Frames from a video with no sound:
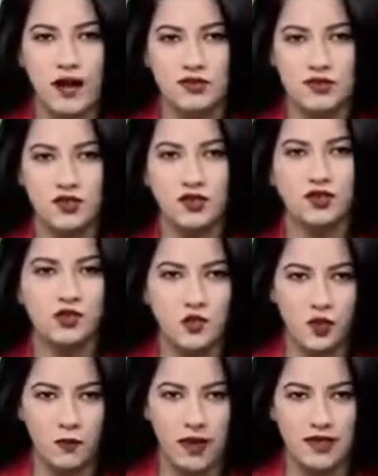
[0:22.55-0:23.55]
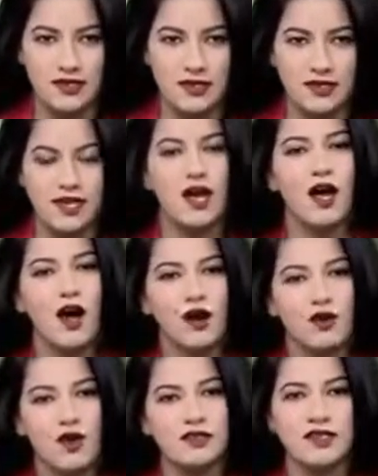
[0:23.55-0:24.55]
passage through toll plazas
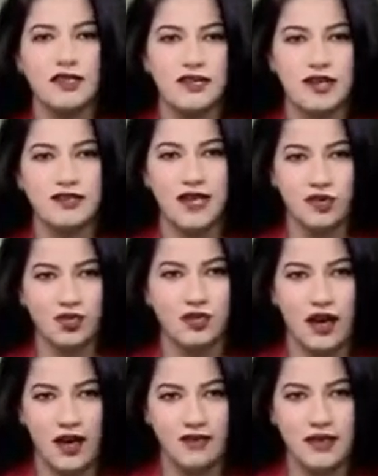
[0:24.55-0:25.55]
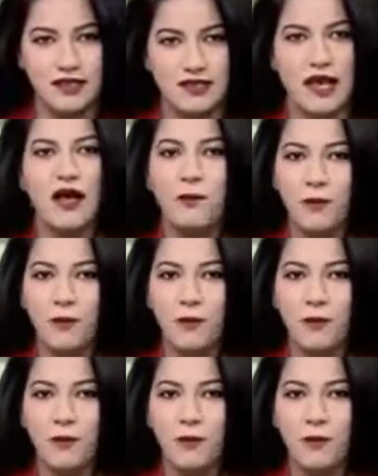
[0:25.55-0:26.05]
across India's national highways